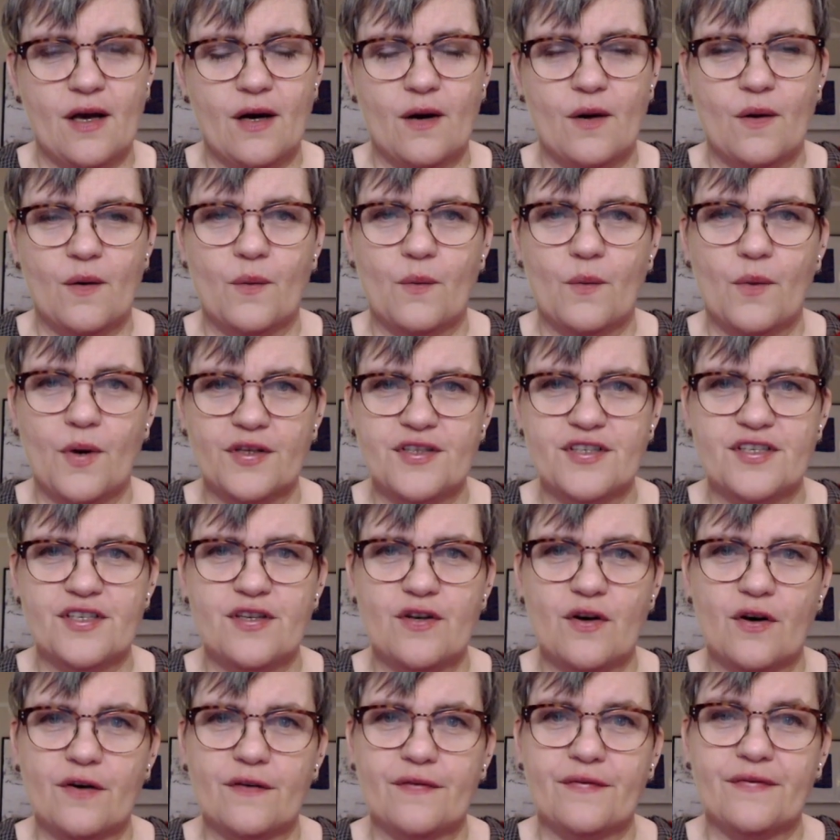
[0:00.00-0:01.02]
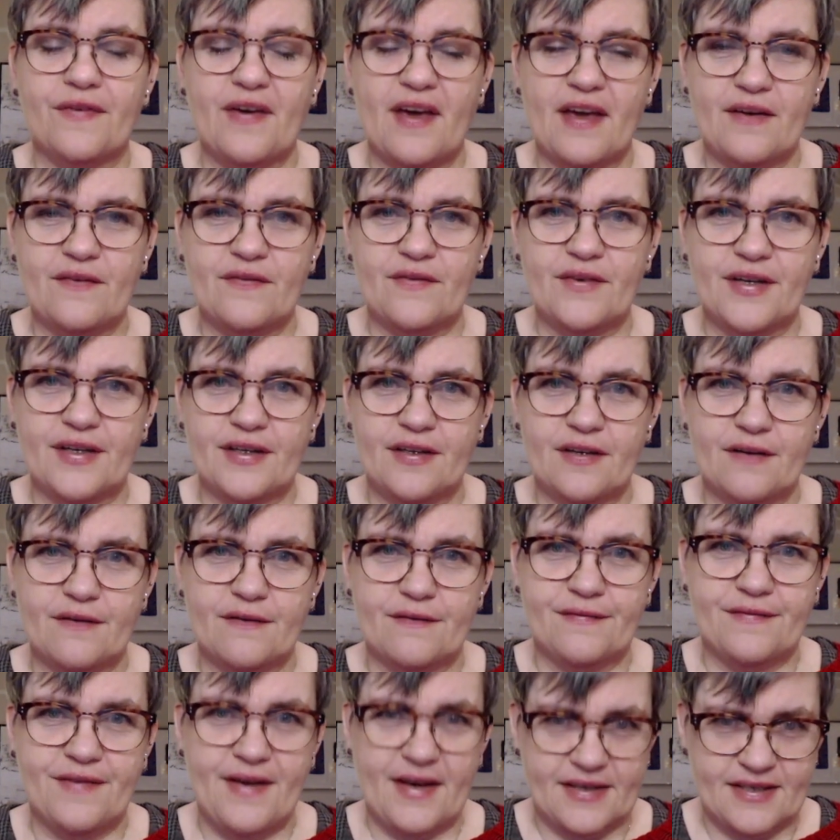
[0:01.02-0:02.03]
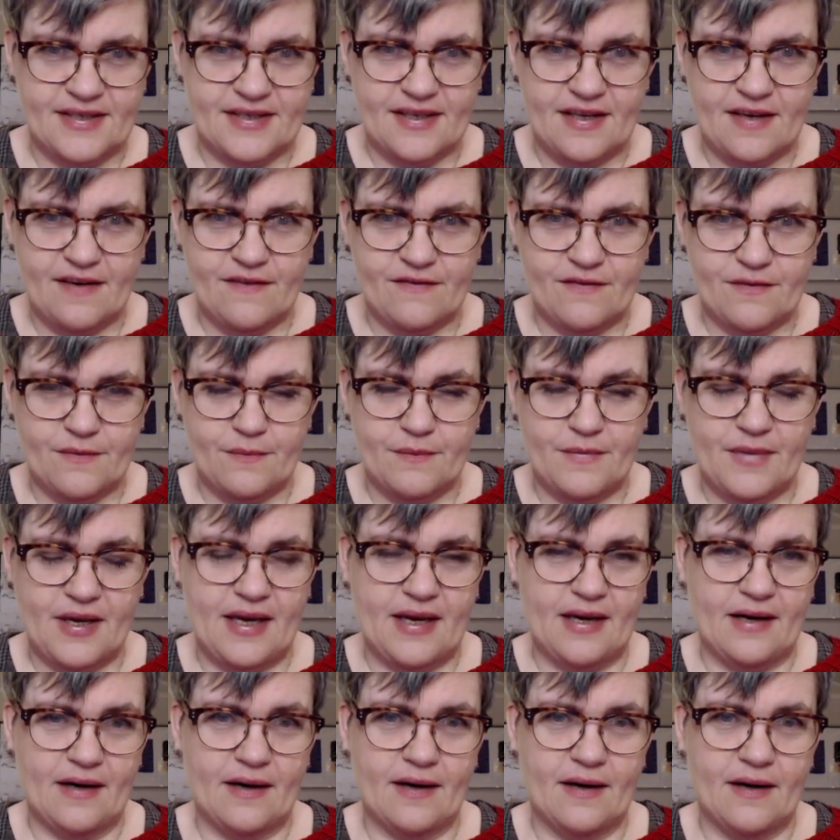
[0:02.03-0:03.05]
what's your favorite festive meal?